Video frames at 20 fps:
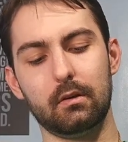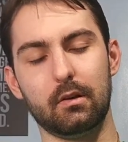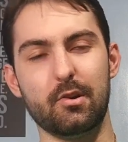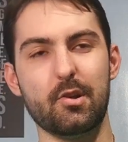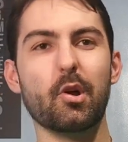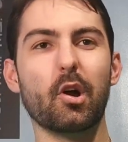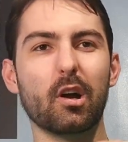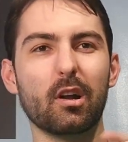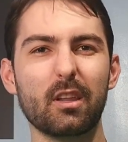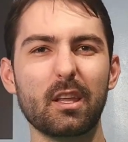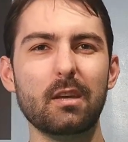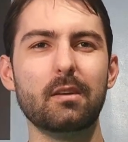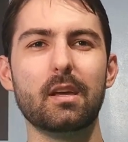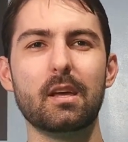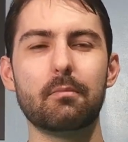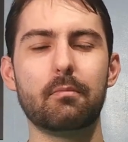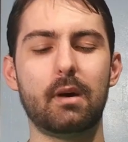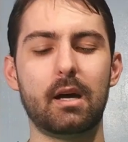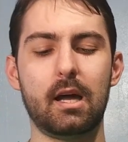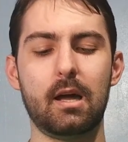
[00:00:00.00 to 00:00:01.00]
gnarly
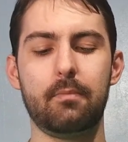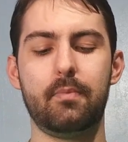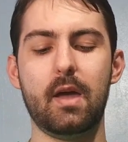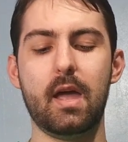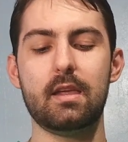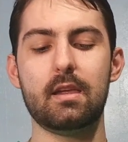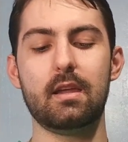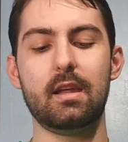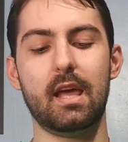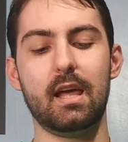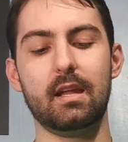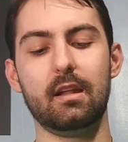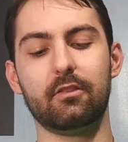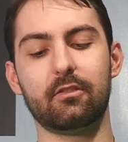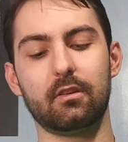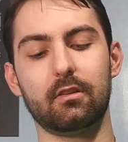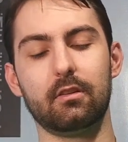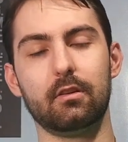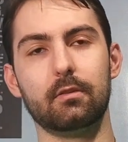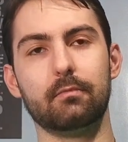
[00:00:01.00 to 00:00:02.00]
in my opinion, and
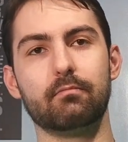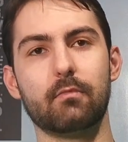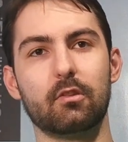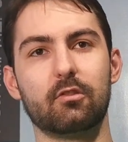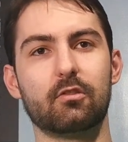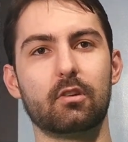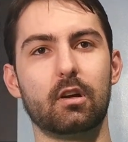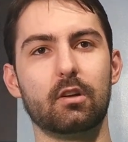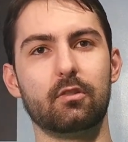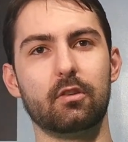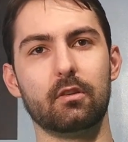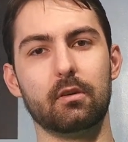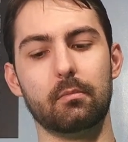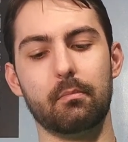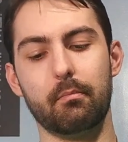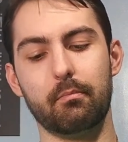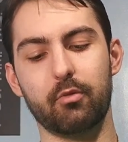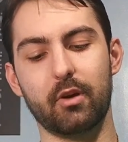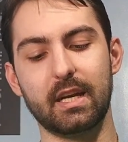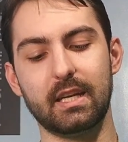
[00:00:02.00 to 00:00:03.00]
it's going to start to
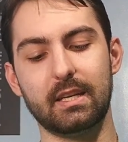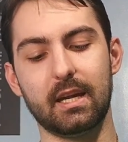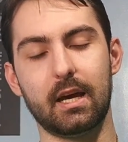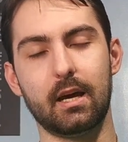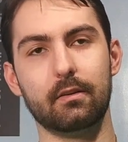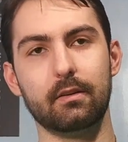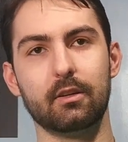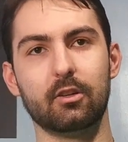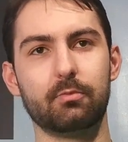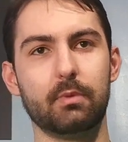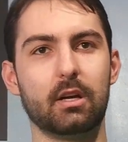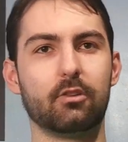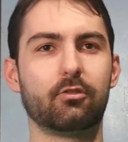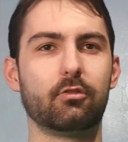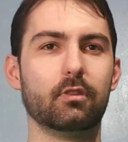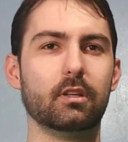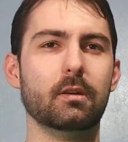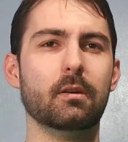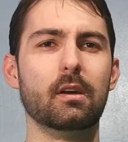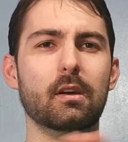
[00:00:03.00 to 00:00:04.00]
break down,
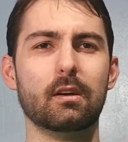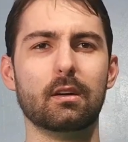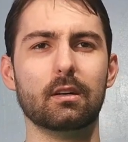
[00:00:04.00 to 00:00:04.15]
especially